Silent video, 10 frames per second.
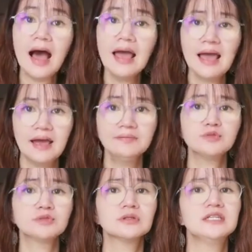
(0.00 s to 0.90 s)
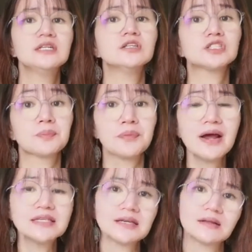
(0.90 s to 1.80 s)
I am totally not
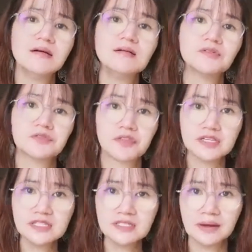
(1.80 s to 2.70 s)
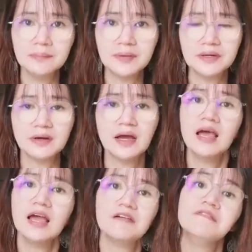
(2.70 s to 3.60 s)
surprised at all with this number.
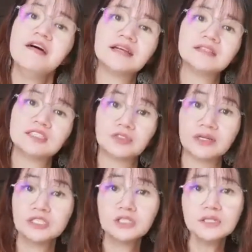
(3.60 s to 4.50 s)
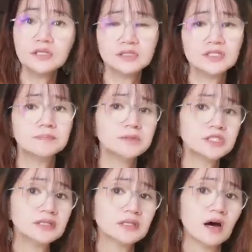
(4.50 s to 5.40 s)
In fact, the traditional
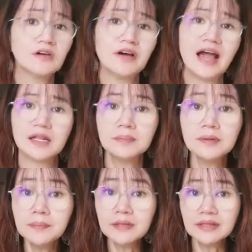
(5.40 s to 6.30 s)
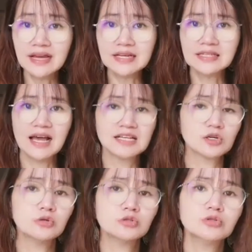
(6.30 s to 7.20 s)
consumption of edible bird nests
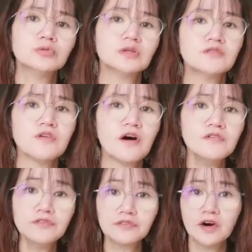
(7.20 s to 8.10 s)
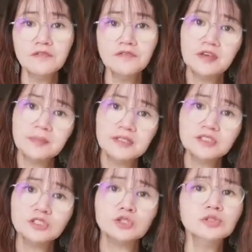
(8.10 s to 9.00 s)
has also evolved from
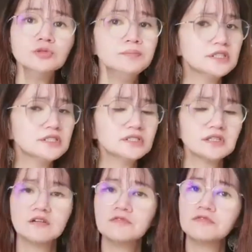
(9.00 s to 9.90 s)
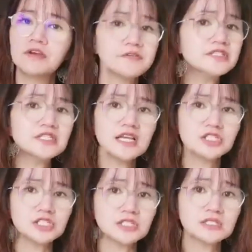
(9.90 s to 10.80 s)
females to males of various
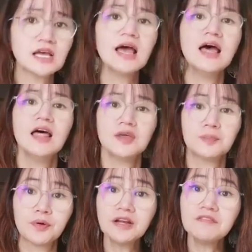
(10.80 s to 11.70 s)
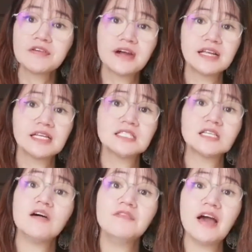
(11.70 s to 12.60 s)
ages. The product
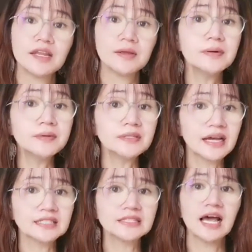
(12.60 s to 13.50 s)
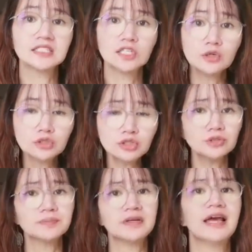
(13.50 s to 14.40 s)
varieties of edible bird nests has
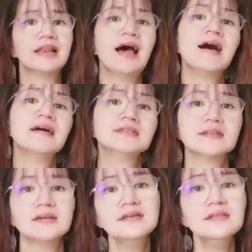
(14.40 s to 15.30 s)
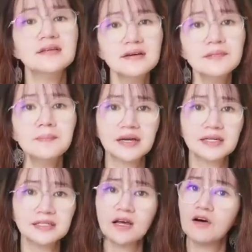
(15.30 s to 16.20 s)
also been enhanced in the
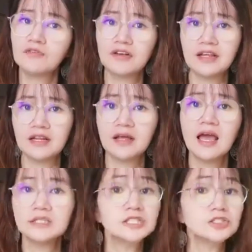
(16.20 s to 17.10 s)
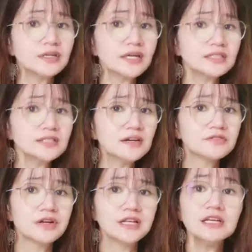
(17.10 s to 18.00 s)
market of late. The introduction
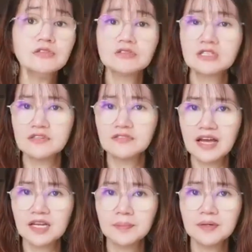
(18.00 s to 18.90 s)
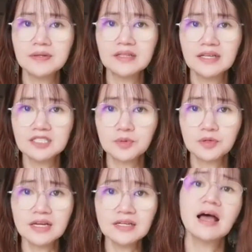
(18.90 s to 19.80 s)
of ready-to-serve edible bird nest
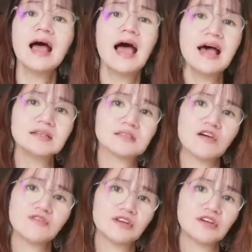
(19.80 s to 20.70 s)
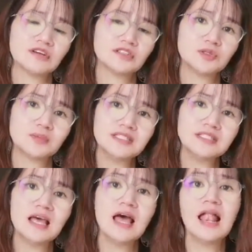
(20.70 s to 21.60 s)
product has offered
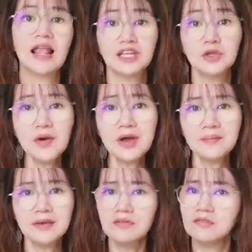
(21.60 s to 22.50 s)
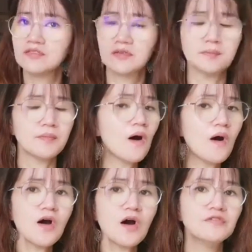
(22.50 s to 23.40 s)
consumers like you and me with a
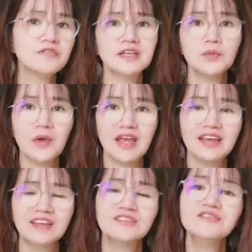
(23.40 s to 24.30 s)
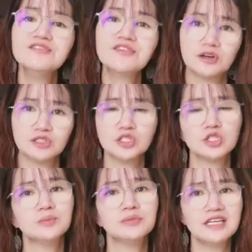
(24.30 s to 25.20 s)
more convenient way to
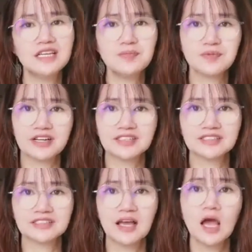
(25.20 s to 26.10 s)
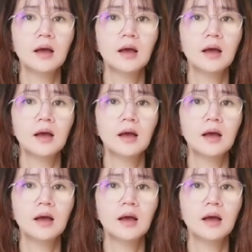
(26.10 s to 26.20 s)
consume the products.